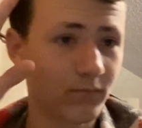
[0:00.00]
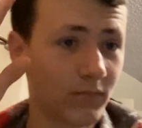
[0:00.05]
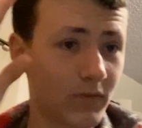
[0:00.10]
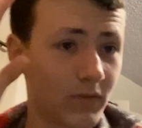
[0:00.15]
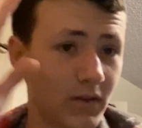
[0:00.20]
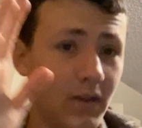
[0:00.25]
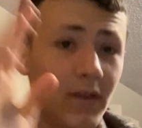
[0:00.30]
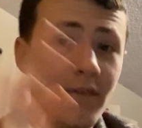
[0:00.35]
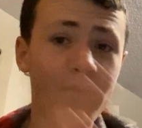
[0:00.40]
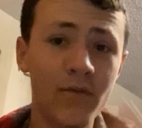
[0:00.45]

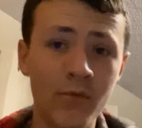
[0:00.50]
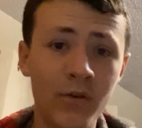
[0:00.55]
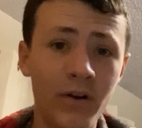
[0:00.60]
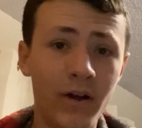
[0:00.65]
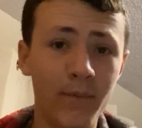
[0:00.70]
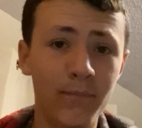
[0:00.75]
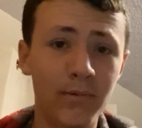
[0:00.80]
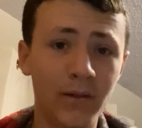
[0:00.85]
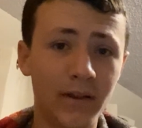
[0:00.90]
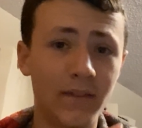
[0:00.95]
even when
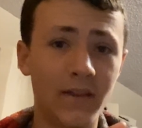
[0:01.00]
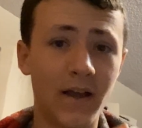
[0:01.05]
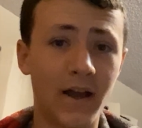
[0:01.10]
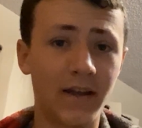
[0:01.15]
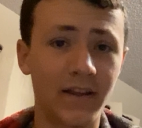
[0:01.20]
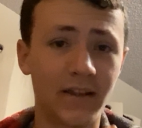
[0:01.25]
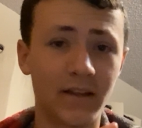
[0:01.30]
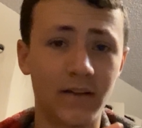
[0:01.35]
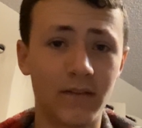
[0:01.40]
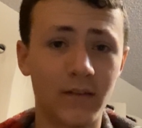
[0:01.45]
I played
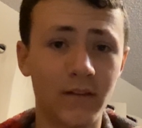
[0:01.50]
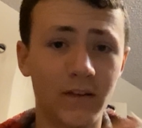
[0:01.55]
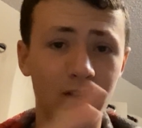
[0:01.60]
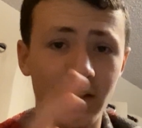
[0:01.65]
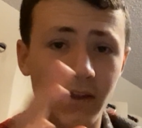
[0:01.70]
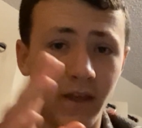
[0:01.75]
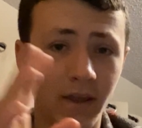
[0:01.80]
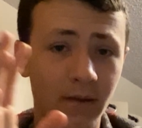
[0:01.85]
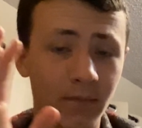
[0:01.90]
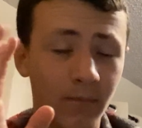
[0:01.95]
the
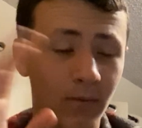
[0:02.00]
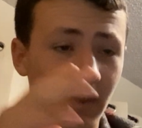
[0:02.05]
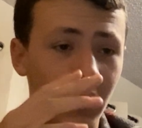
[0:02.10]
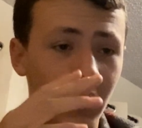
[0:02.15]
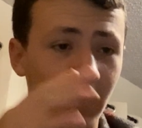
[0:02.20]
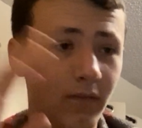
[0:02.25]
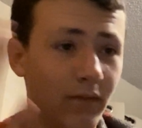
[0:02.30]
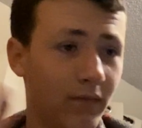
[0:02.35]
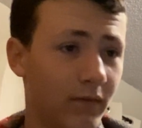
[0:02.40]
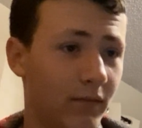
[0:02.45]
game,
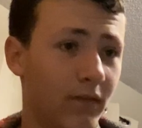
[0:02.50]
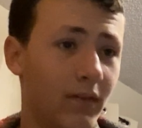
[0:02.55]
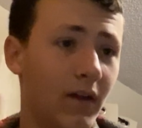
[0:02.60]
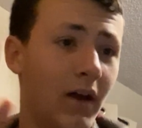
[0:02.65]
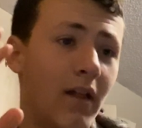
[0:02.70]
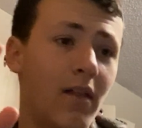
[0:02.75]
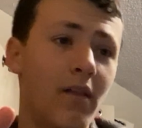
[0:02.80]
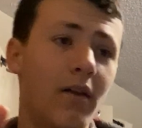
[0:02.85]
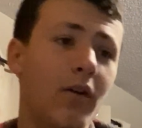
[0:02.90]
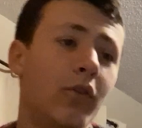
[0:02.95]

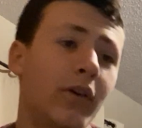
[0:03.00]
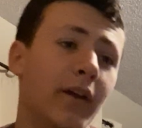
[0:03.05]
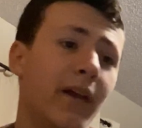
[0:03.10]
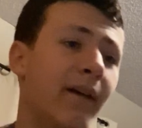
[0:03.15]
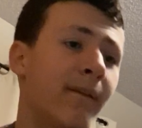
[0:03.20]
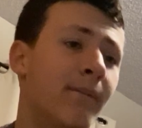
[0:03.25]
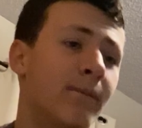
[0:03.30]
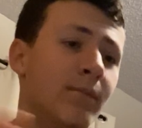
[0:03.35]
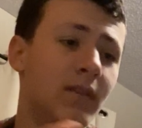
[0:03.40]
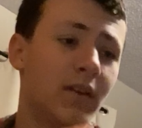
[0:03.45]
okay,
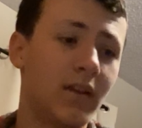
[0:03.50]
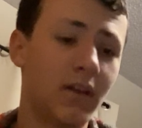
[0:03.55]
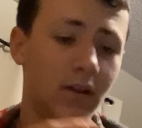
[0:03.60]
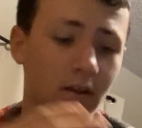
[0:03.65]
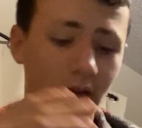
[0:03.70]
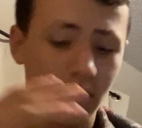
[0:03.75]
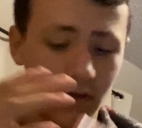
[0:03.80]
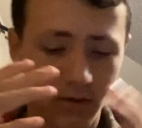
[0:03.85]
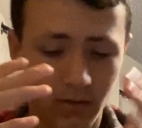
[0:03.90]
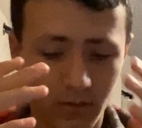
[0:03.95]

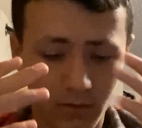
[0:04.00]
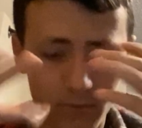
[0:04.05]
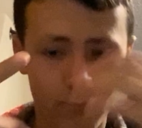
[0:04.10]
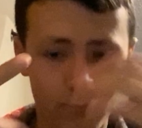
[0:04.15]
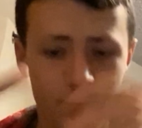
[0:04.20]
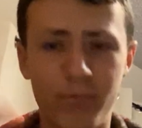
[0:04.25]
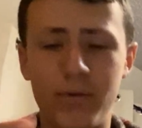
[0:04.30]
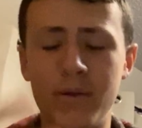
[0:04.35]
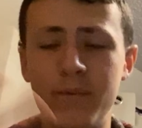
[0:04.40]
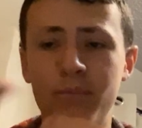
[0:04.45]

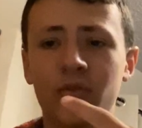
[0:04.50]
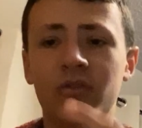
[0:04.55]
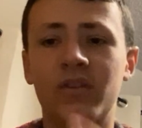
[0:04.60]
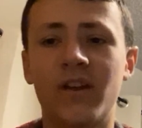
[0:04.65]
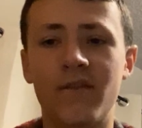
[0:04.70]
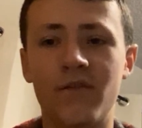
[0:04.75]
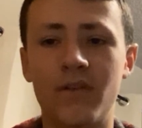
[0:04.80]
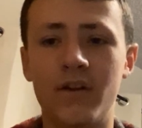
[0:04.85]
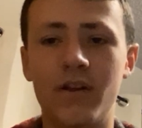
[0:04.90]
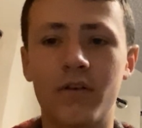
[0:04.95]
when people say
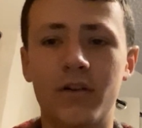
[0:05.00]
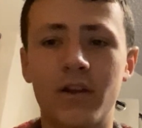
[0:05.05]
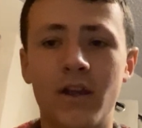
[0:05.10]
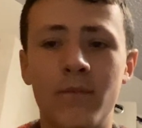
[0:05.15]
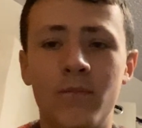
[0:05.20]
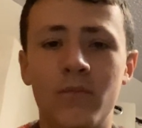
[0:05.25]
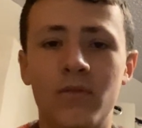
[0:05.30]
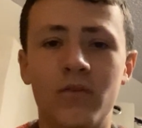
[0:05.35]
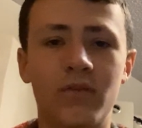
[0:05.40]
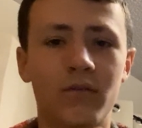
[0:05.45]
video
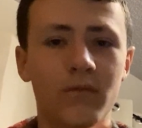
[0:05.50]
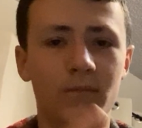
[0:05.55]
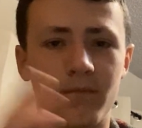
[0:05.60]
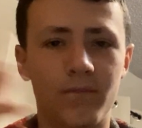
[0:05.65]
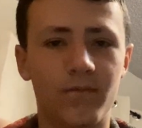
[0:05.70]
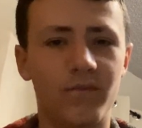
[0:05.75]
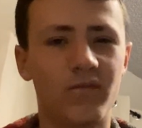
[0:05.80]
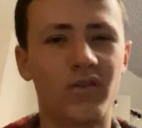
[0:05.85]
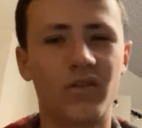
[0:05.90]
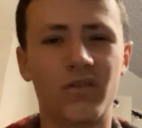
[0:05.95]
games,
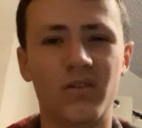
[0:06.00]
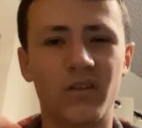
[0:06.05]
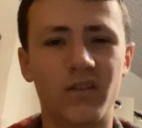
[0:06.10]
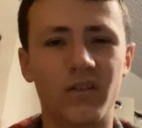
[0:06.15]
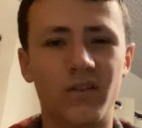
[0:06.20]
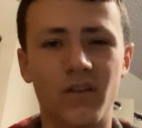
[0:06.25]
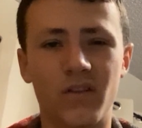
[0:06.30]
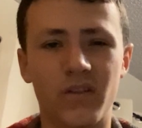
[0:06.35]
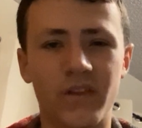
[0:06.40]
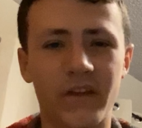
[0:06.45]
first
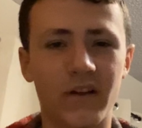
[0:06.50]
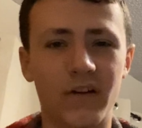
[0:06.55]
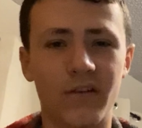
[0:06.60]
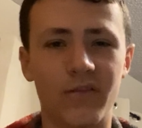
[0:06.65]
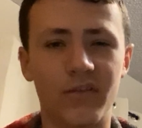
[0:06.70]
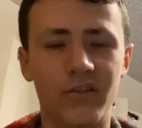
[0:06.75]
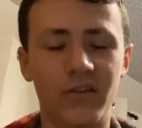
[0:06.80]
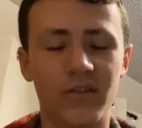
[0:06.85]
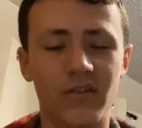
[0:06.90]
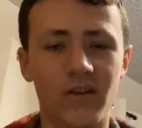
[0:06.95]
thing they think of
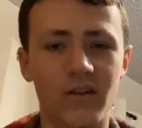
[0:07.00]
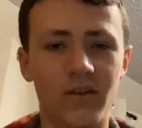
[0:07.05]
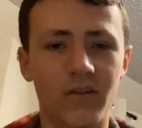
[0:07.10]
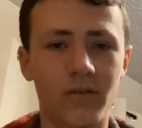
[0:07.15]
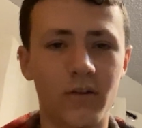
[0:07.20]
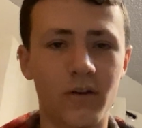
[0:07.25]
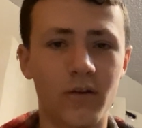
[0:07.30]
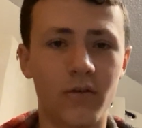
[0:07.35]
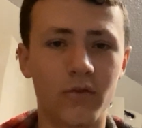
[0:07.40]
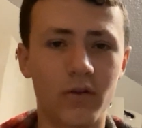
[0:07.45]
is like,
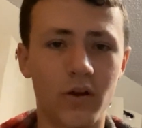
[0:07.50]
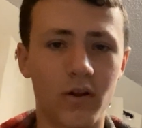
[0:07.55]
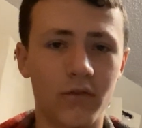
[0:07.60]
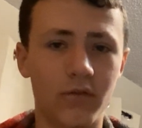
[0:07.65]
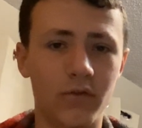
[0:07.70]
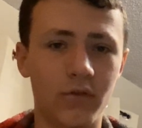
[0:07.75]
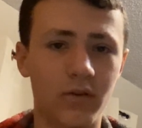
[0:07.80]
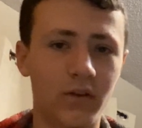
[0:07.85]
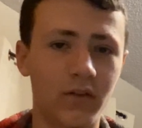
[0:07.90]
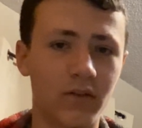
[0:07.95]
Call of
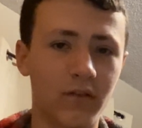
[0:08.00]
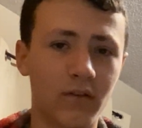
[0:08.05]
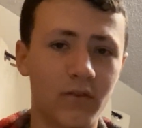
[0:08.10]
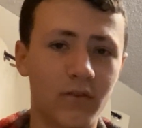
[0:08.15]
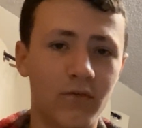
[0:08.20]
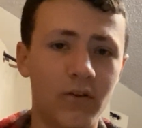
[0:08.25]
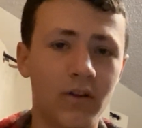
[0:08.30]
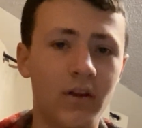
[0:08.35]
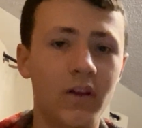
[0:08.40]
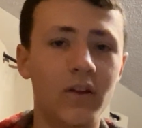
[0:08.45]
Duty and stuff,
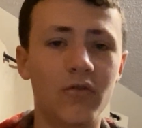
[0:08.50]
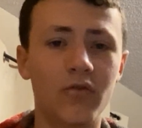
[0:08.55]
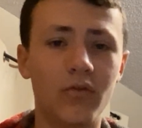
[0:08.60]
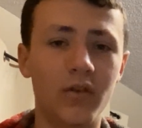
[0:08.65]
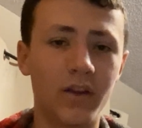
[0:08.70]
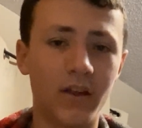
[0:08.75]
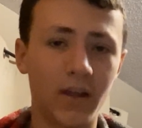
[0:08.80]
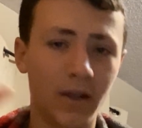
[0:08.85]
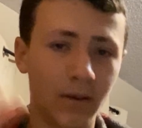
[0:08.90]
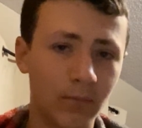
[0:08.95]

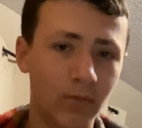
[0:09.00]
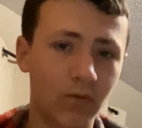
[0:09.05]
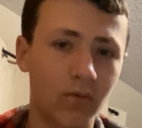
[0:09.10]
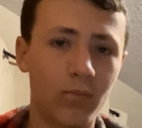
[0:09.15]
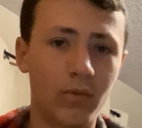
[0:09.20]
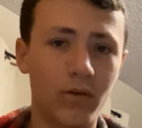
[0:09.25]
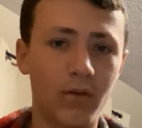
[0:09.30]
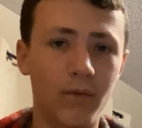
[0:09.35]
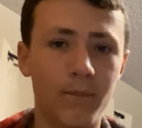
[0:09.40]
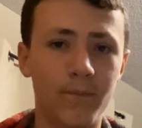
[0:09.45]
shooting games,
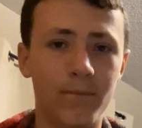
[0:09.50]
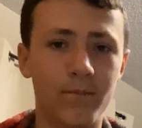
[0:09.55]
but